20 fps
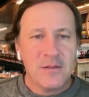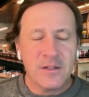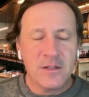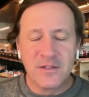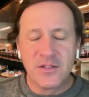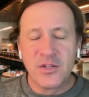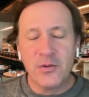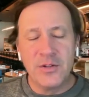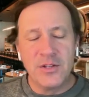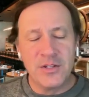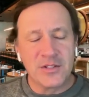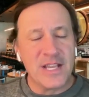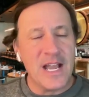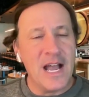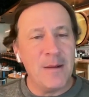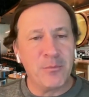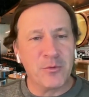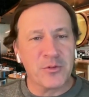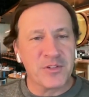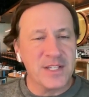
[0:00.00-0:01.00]
the 2 of the
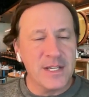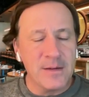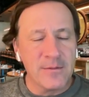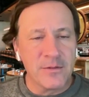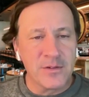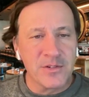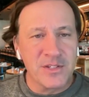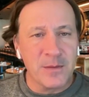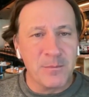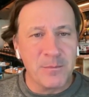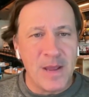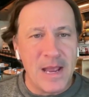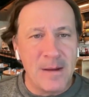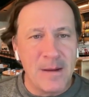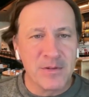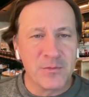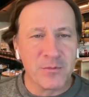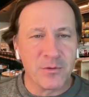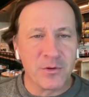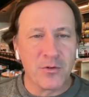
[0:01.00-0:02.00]
top receivers that
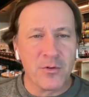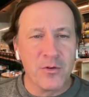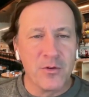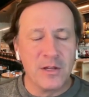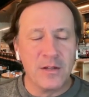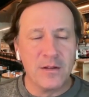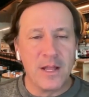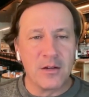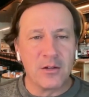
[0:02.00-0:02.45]
Bama's recruiting